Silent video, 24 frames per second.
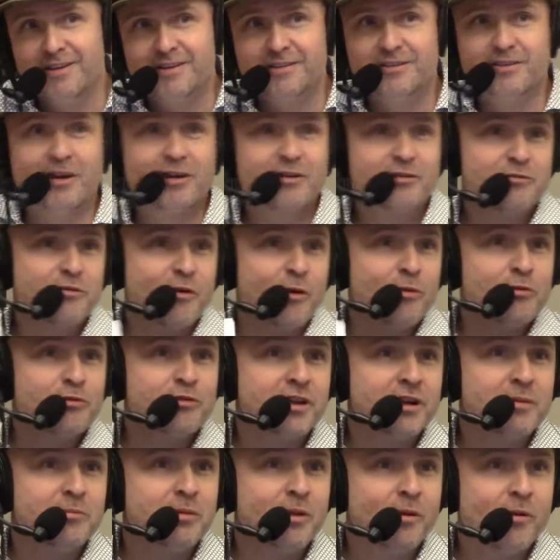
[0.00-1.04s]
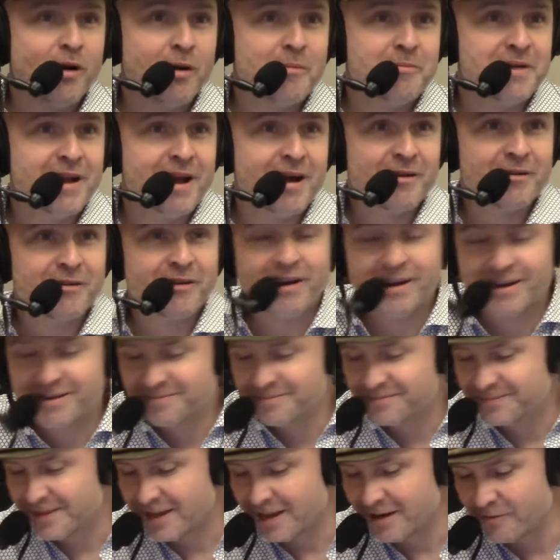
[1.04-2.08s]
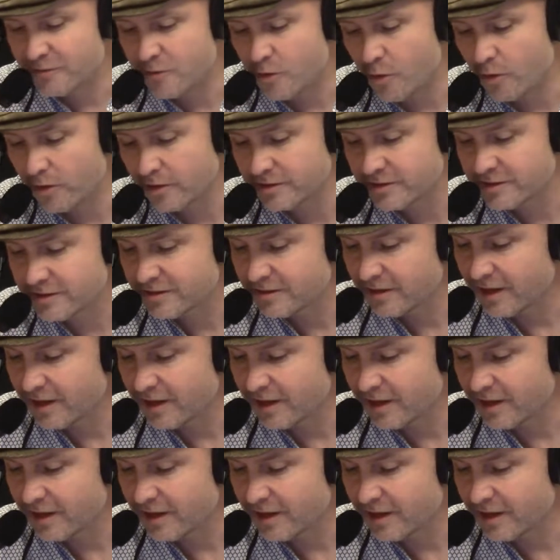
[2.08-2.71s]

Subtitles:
Doug's phone's going to blow up now, Greg. And of course,